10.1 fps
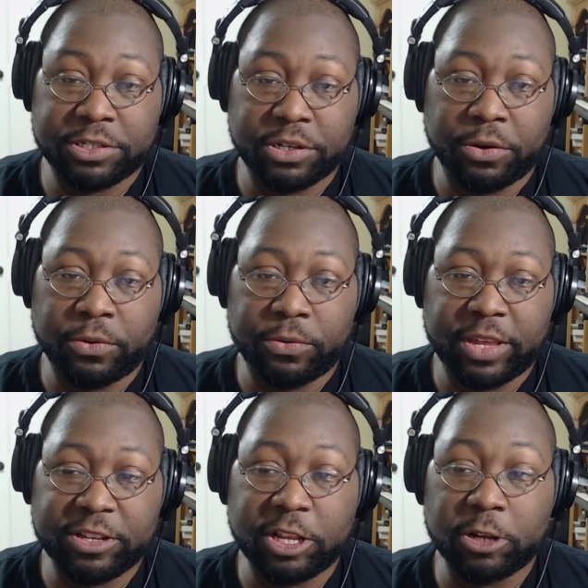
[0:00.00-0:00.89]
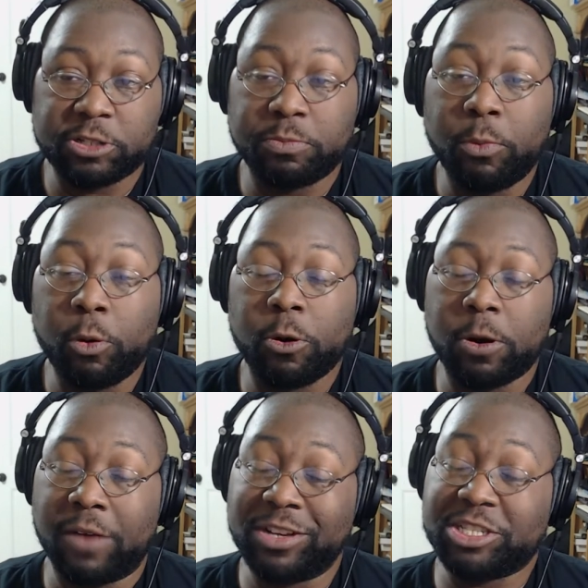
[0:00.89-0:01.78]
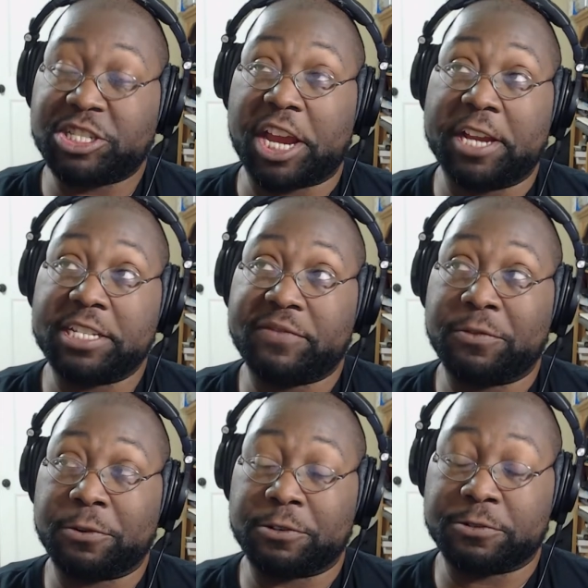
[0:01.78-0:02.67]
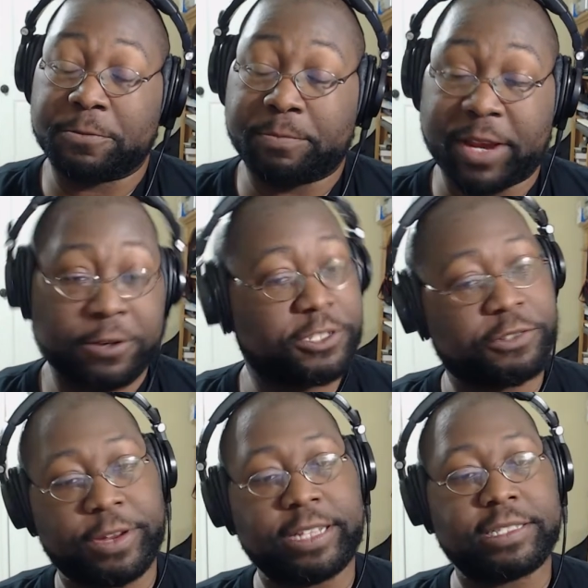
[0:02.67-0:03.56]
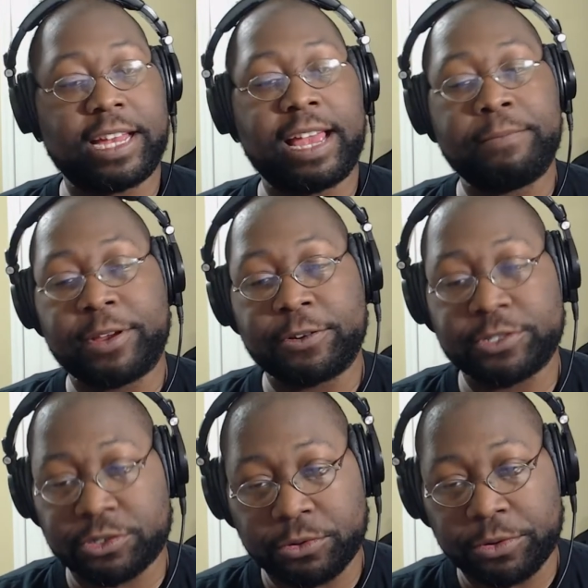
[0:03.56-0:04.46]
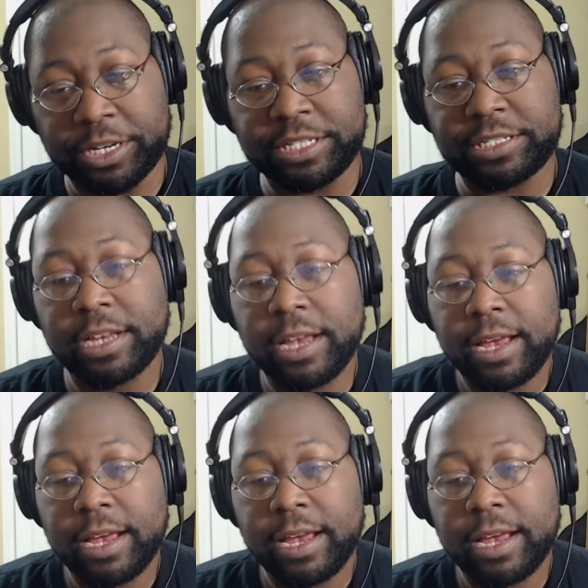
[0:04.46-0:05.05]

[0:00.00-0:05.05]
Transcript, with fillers: So there, there's more of a chance for better screen time, better stories,